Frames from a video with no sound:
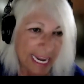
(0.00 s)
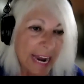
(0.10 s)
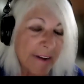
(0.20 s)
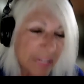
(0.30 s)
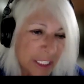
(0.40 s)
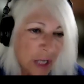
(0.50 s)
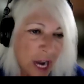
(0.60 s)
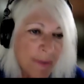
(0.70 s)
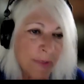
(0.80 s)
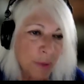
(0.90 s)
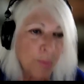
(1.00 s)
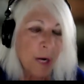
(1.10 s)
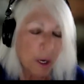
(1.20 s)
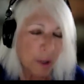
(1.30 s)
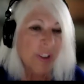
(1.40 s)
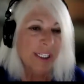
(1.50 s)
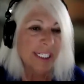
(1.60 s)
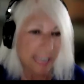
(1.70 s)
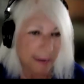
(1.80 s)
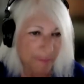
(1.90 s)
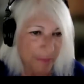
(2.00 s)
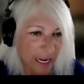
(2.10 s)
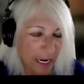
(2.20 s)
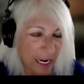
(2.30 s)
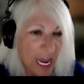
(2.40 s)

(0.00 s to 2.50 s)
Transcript: every time you post something,